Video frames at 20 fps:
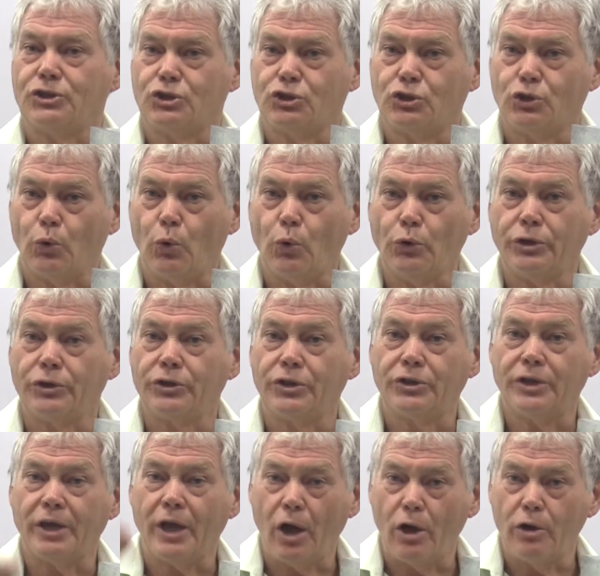shorter than
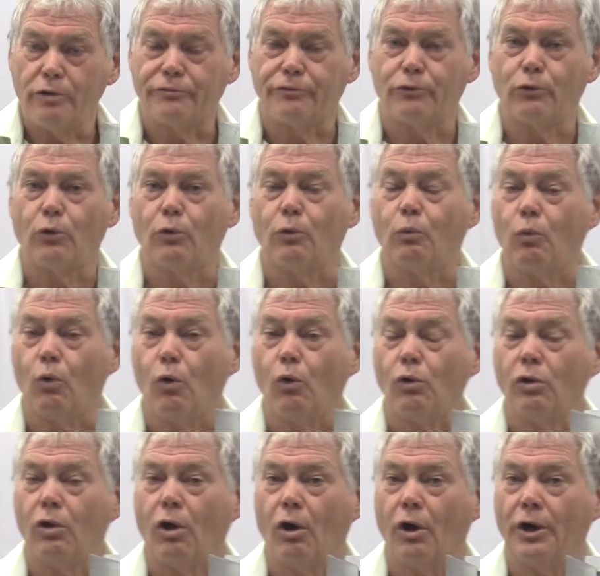the overall
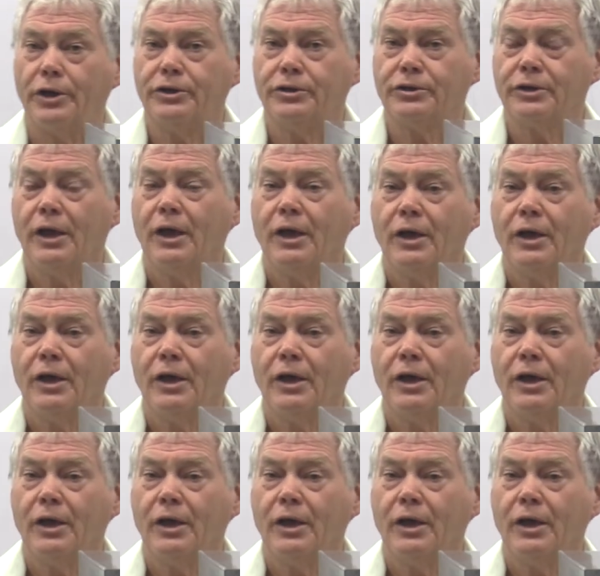wall height,